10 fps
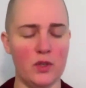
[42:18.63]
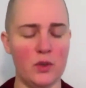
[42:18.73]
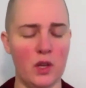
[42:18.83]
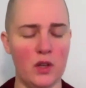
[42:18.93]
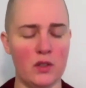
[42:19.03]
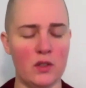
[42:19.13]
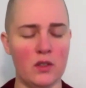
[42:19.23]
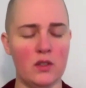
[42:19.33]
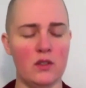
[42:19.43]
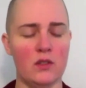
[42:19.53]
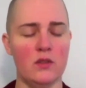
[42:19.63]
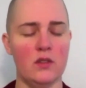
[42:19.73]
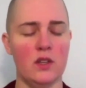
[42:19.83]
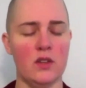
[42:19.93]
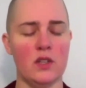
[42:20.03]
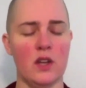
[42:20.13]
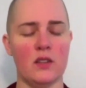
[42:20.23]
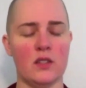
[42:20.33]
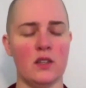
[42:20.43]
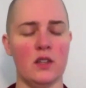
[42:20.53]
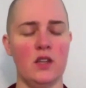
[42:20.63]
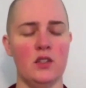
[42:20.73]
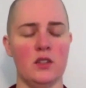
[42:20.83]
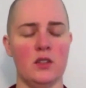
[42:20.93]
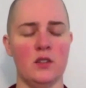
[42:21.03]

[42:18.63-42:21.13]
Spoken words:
long, there's an escalation.